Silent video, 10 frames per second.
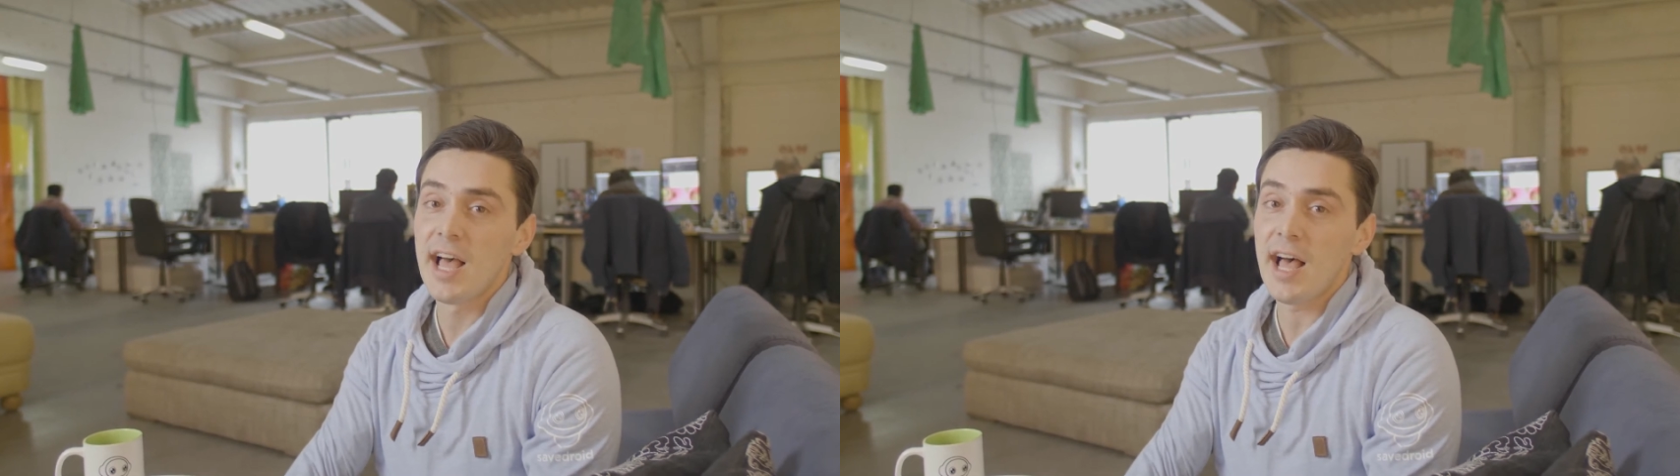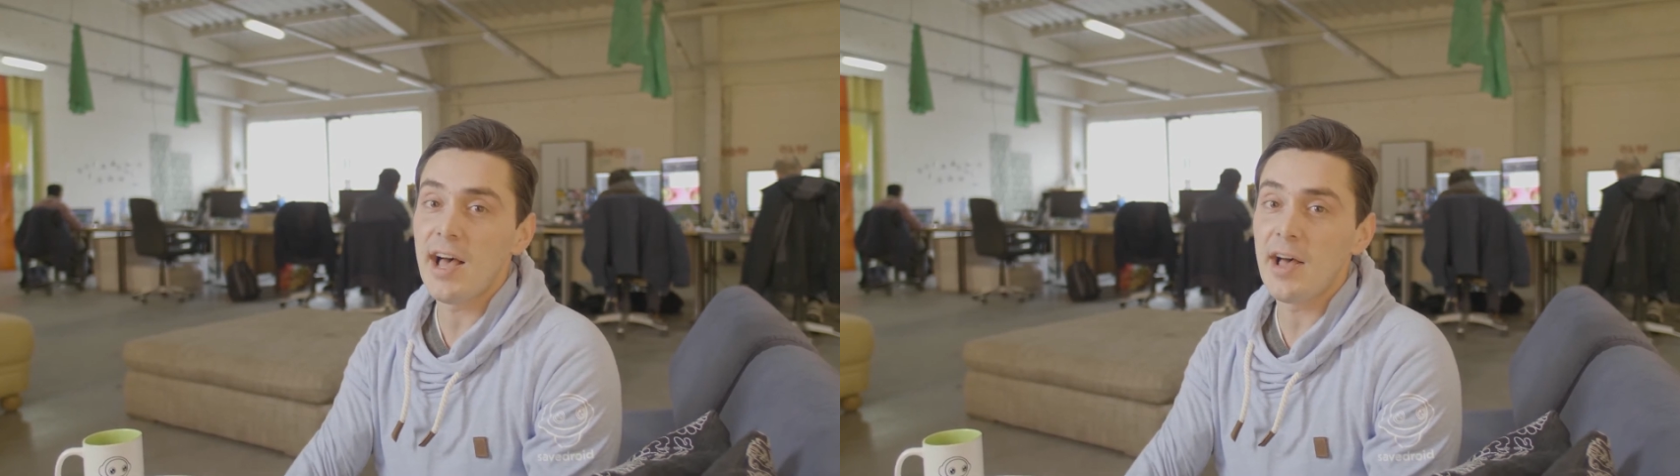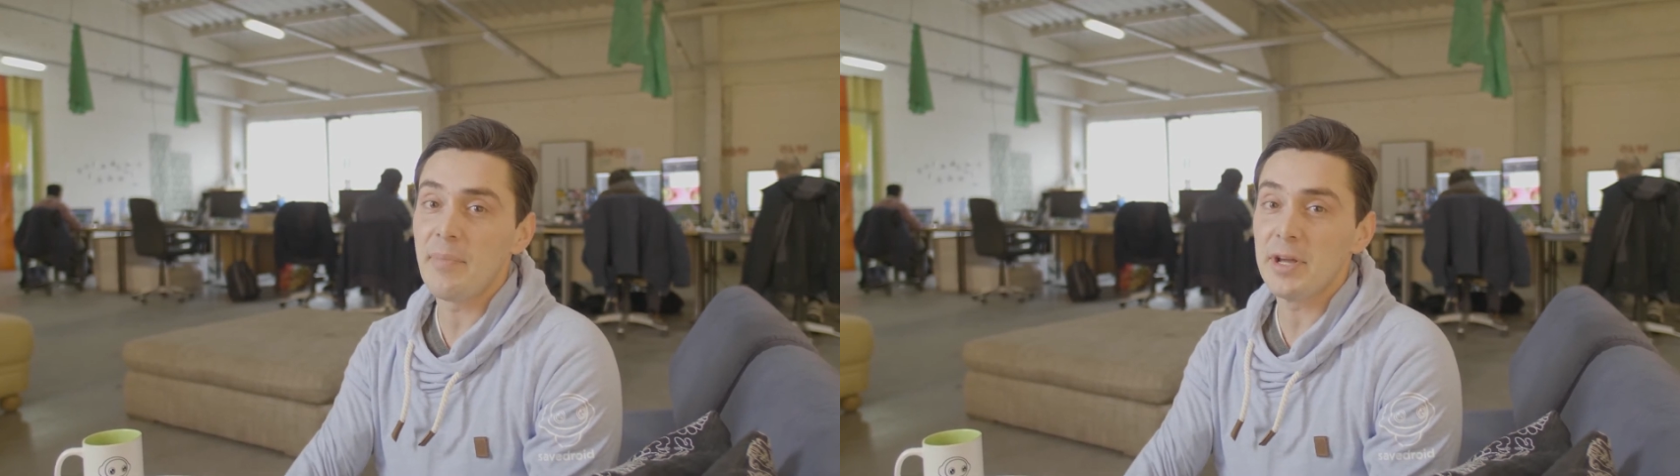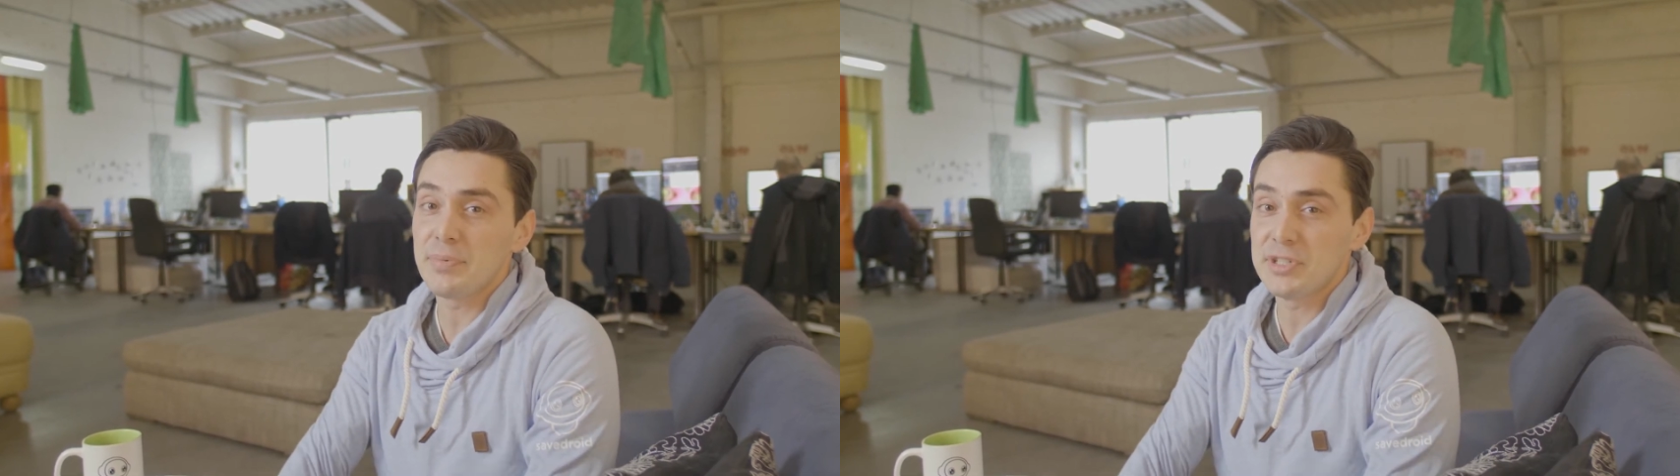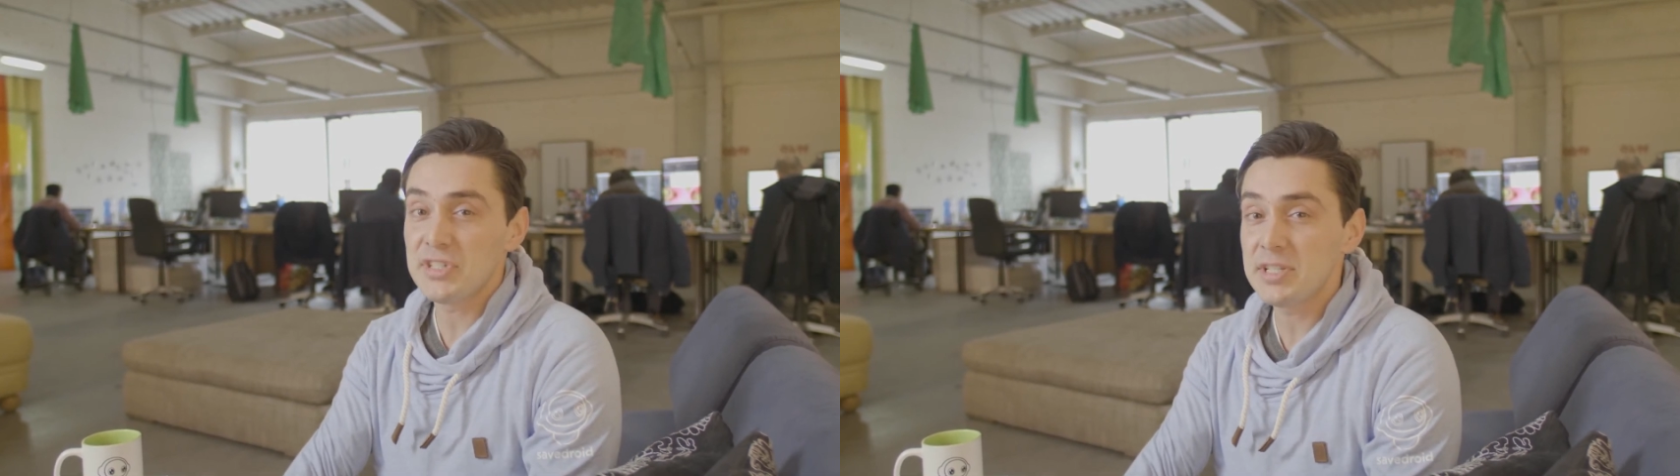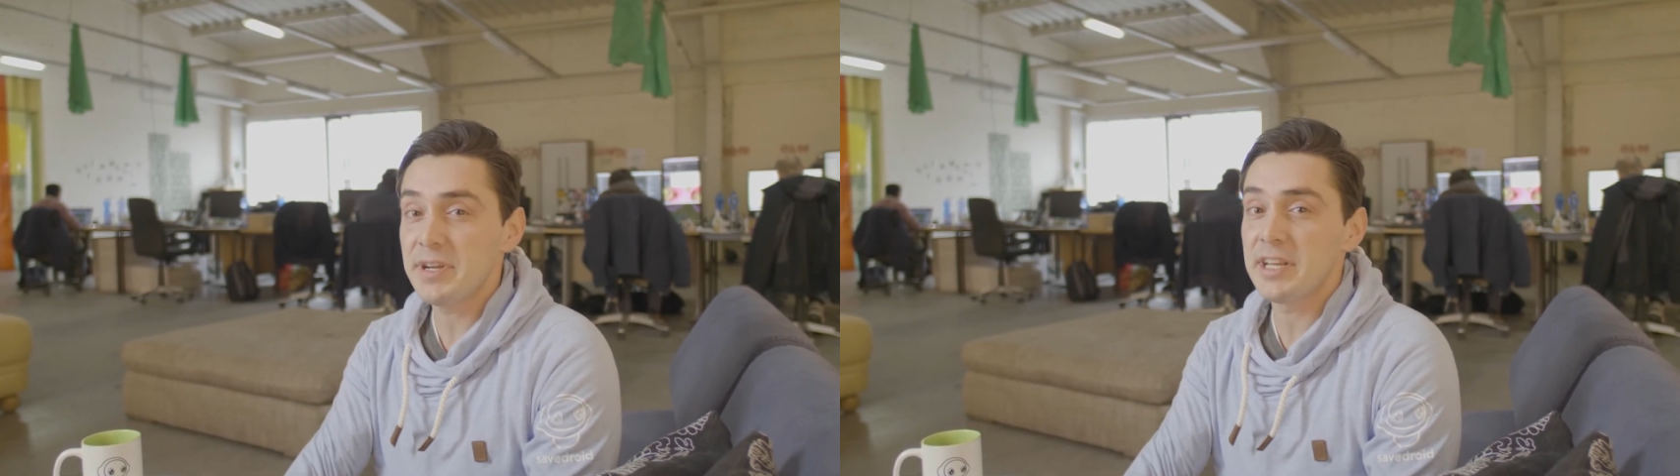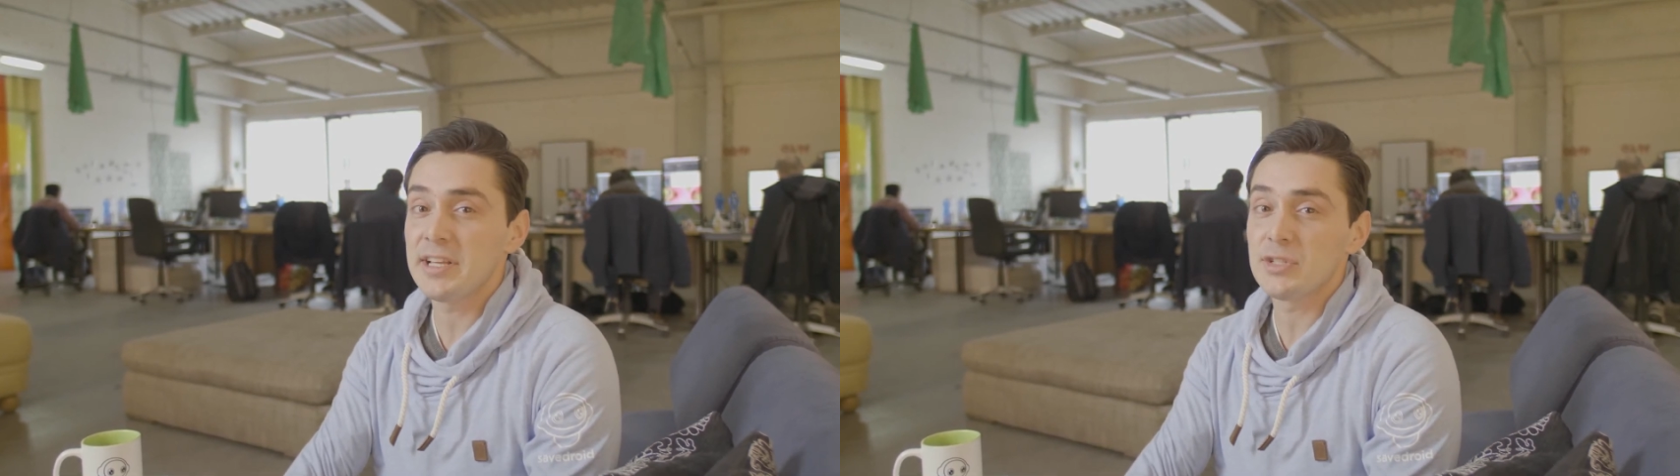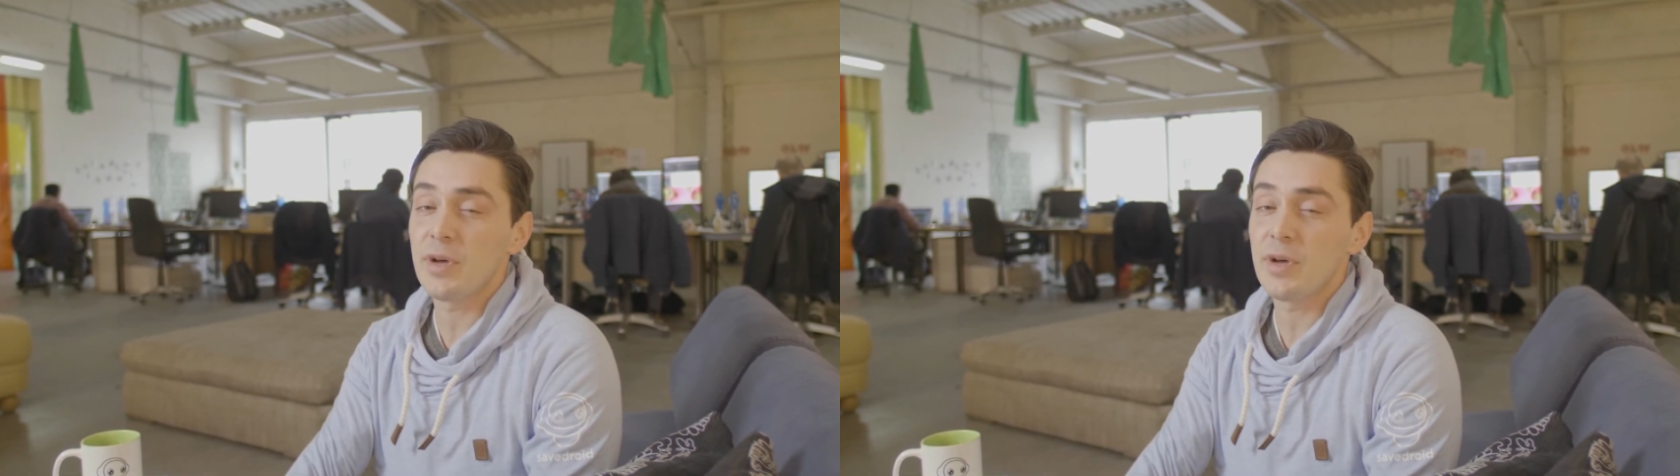by participating as